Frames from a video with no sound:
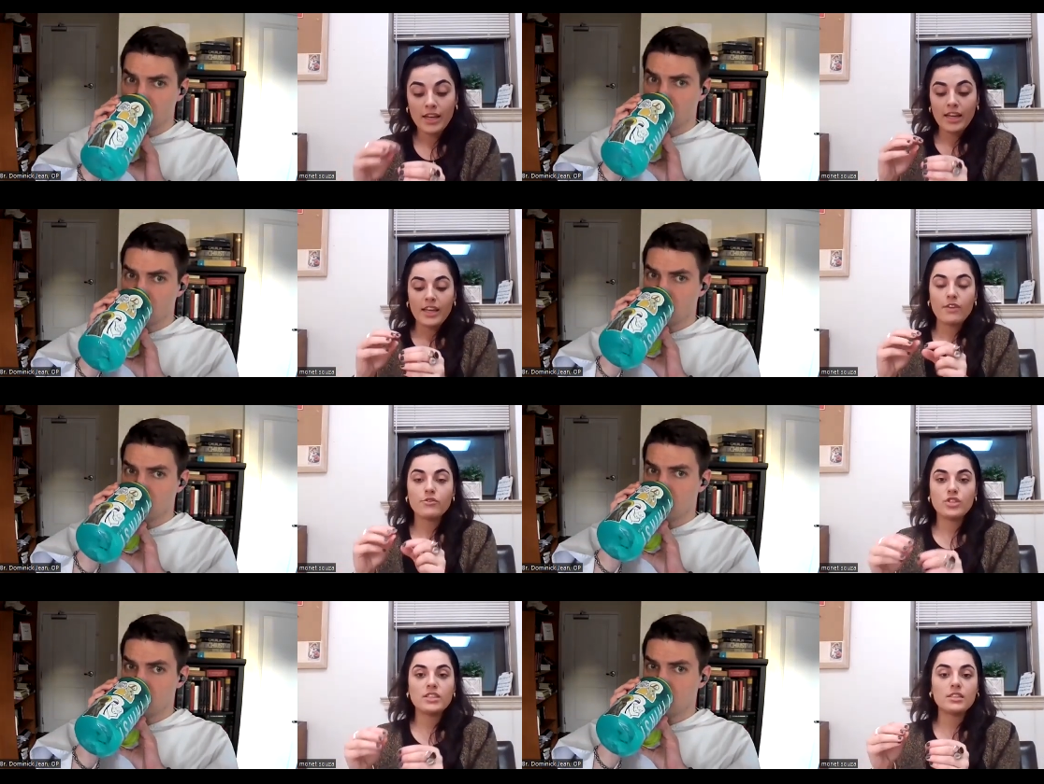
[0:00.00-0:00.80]
Speaker 1: But
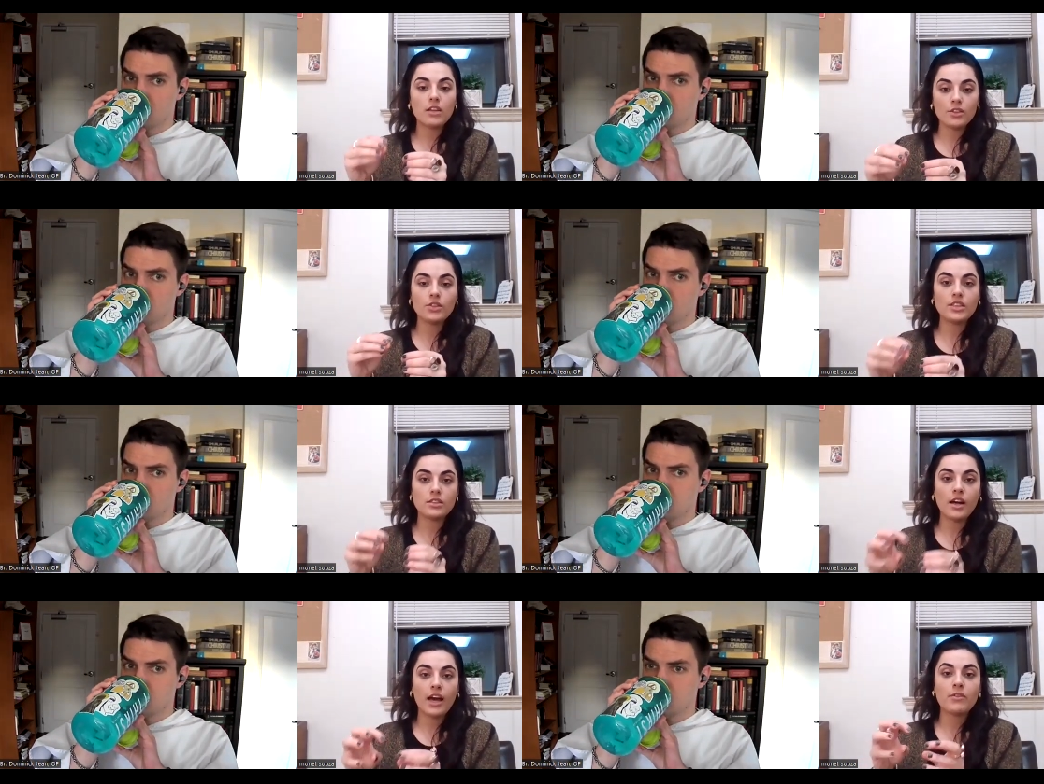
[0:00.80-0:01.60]
if Jesus
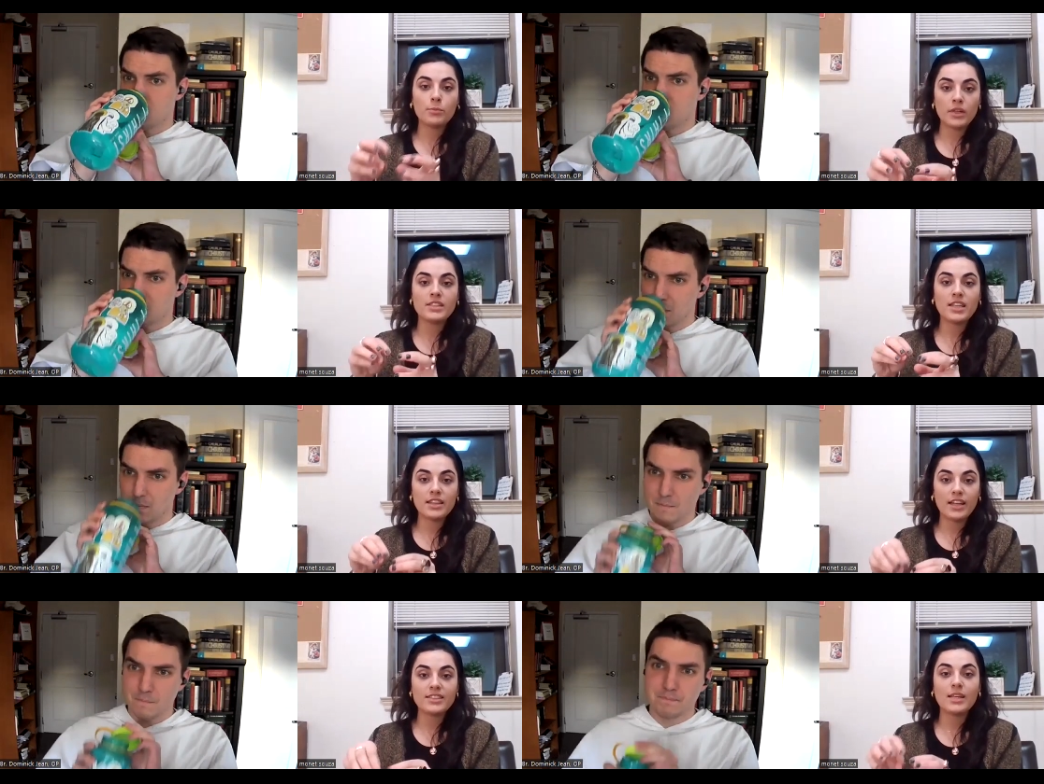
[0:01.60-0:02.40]
also does not have a
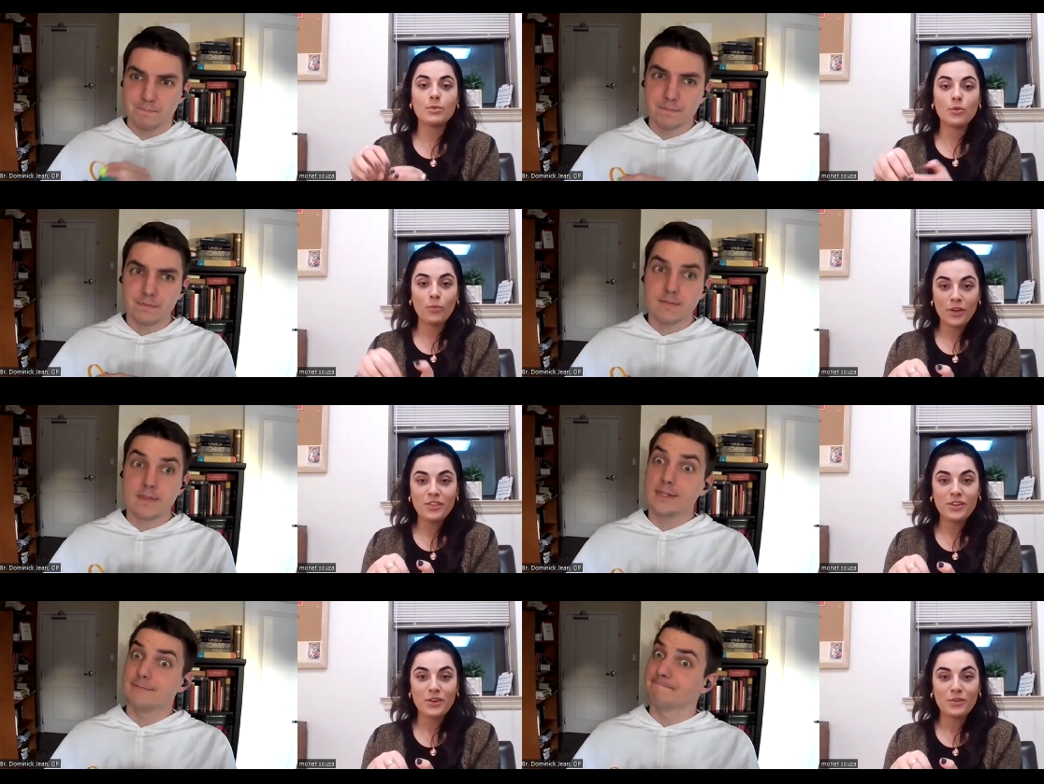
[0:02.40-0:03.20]
place at that
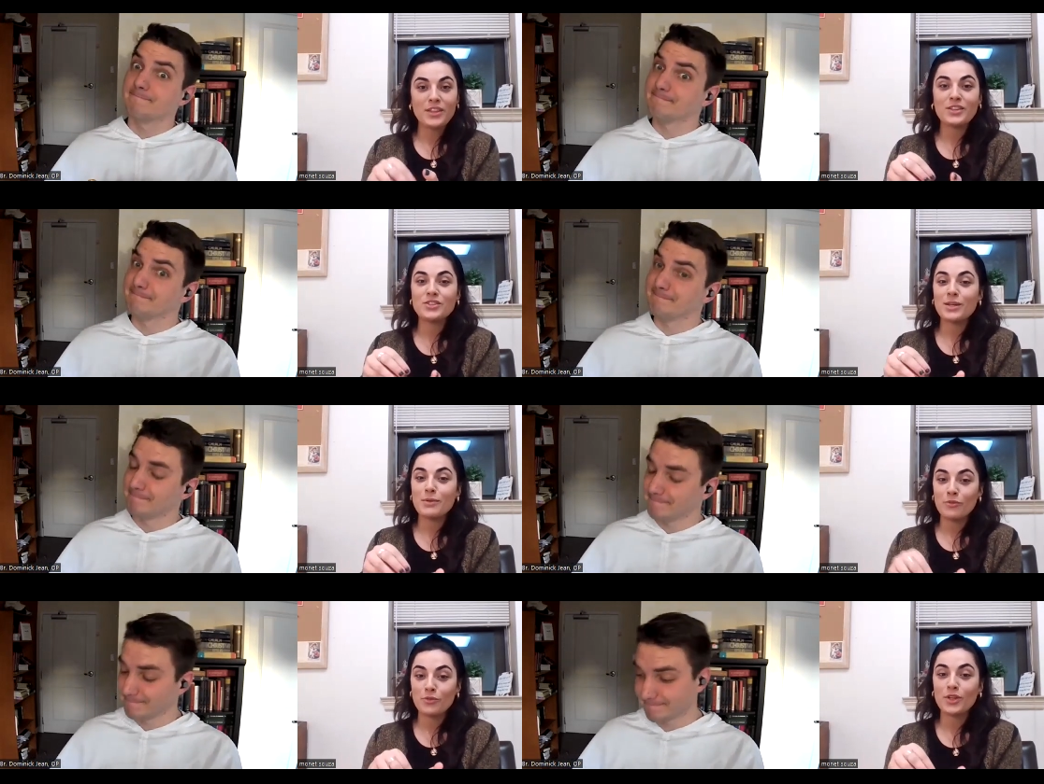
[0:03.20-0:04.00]
table with you, then
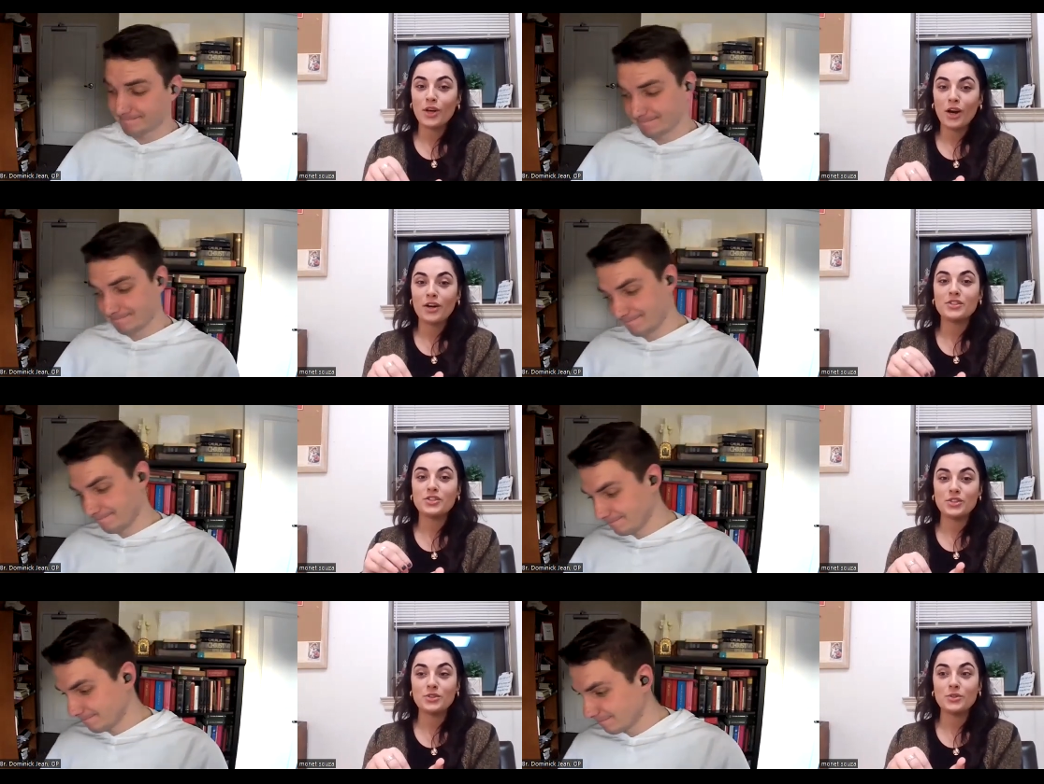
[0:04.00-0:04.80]
it's going to be really
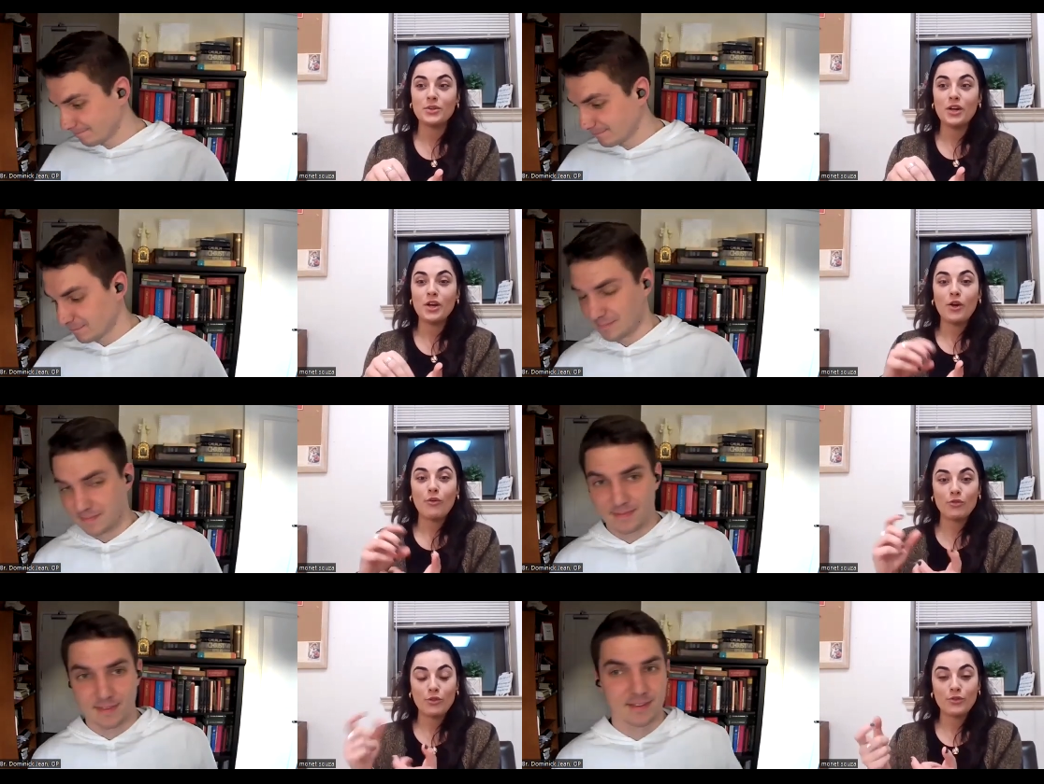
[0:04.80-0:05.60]
hard to
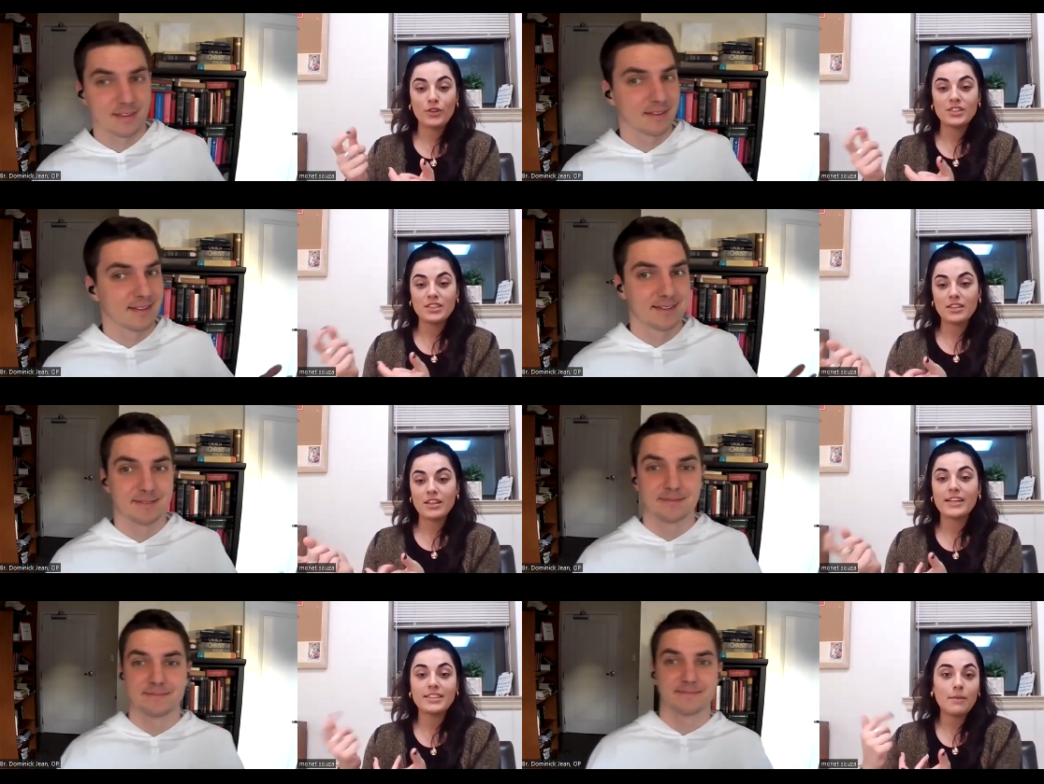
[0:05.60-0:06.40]

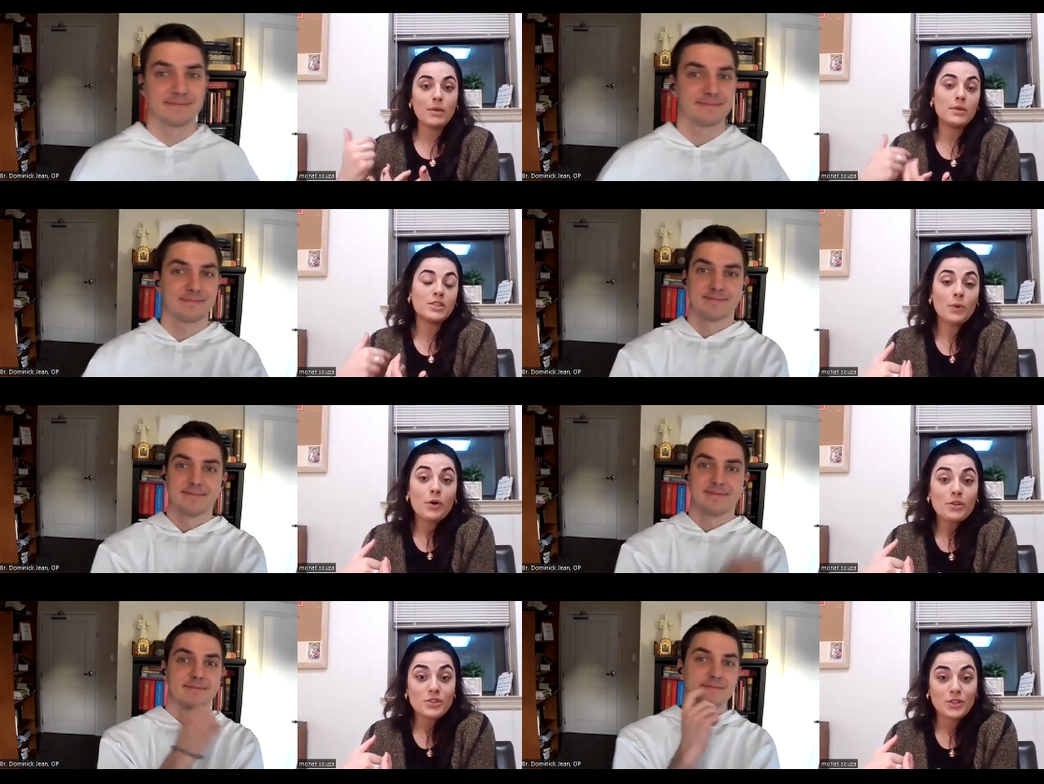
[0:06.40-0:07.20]
reverse the lies that may
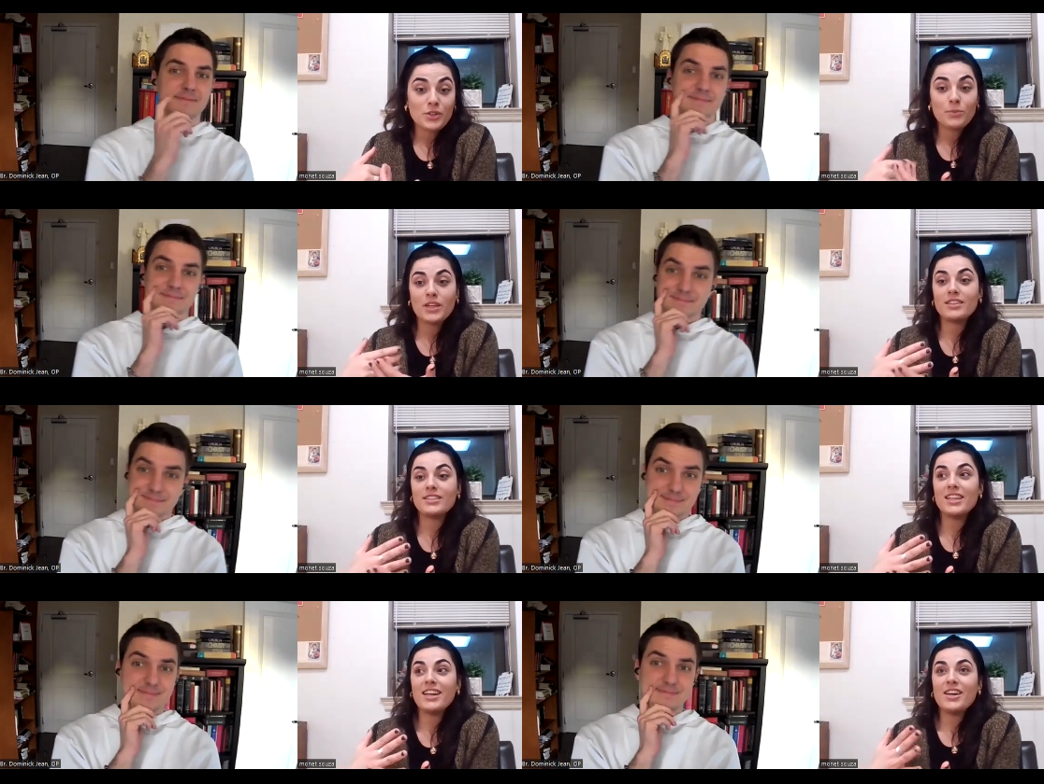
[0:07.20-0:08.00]
be spoken to you
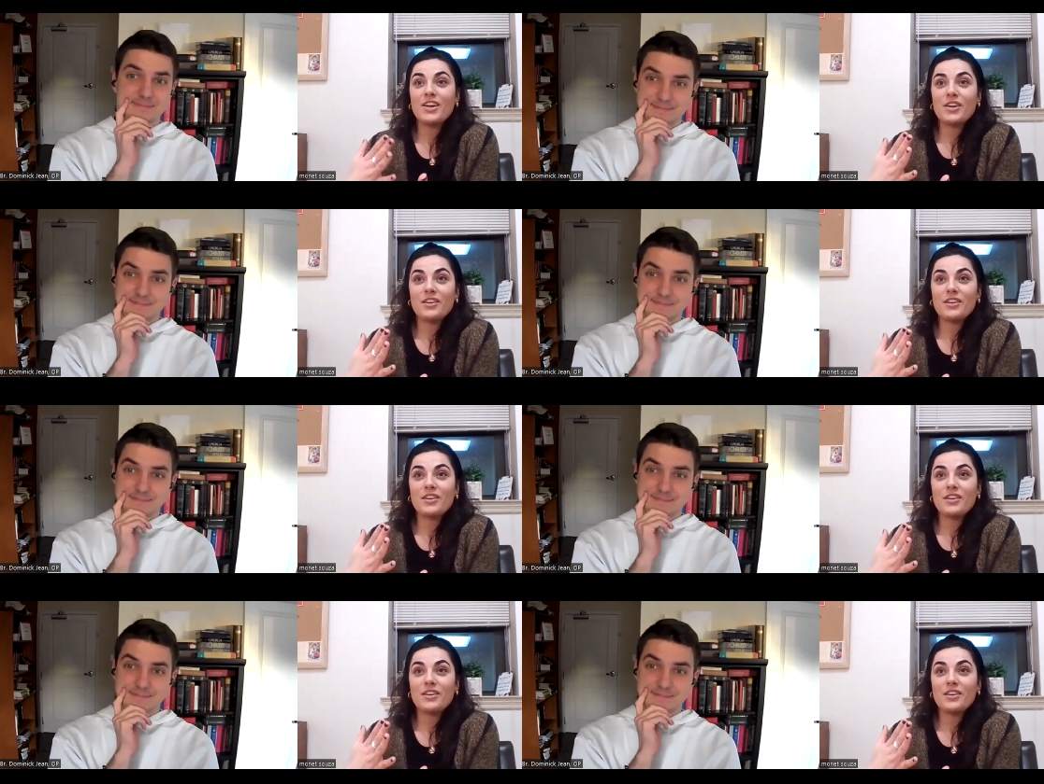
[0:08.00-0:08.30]
because